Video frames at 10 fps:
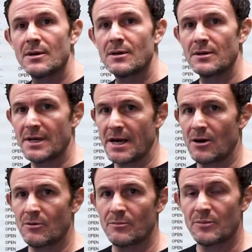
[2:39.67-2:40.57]

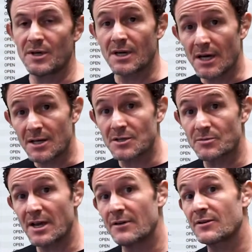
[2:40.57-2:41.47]
Now, because we
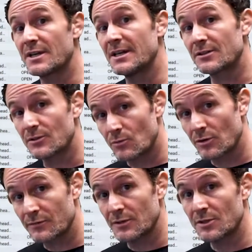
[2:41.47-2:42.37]
have connected
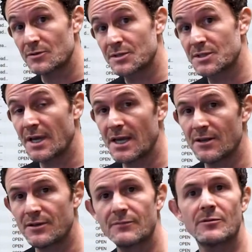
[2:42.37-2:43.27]
workflows and
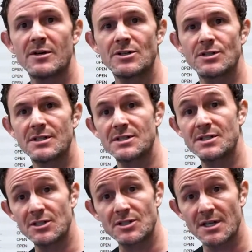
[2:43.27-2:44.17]
the information is
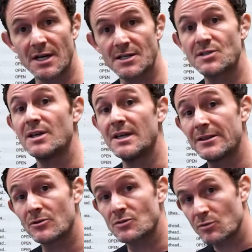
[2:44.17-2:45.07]
digitized in
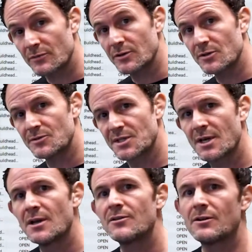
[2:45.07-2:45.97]
those workflows,
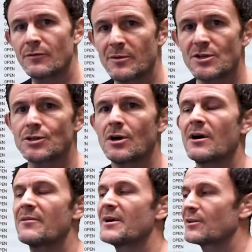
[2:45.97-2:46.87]
the information
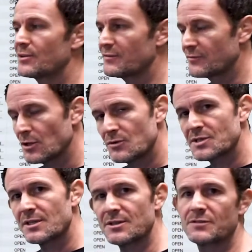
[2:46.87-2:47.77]
automatically flows
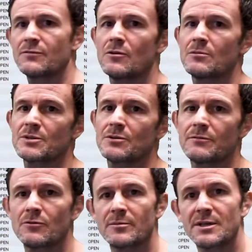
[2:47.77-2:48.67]
into this form so the
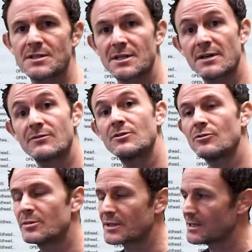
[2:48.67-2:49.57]
foreman doesn't have to
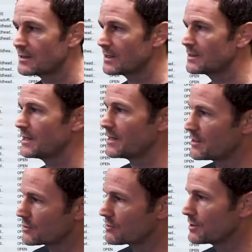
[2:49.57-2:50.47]
duplicate that data
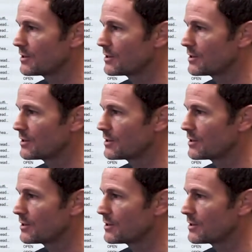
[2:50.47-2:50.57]
entry.